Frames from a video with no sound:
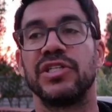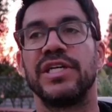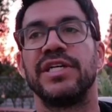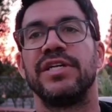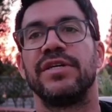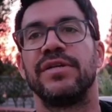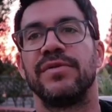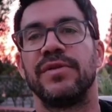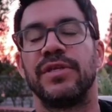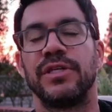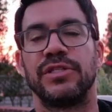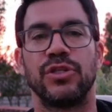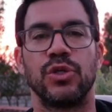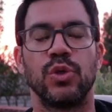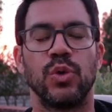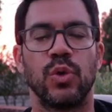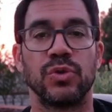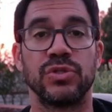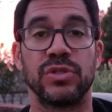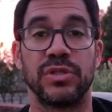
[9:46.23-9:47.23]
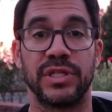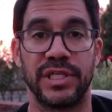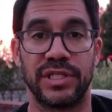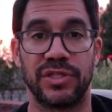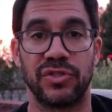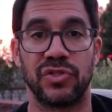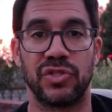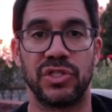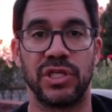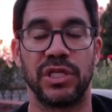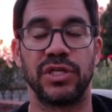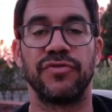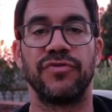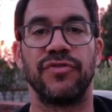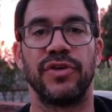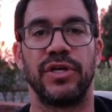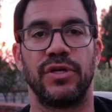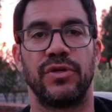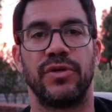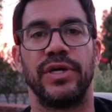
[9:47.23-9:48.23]
say that the goal is to get to
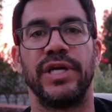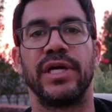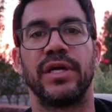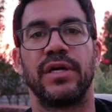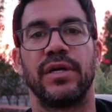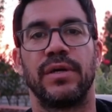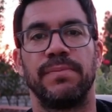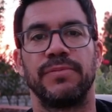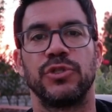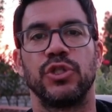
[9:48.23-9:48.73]
6-figure income.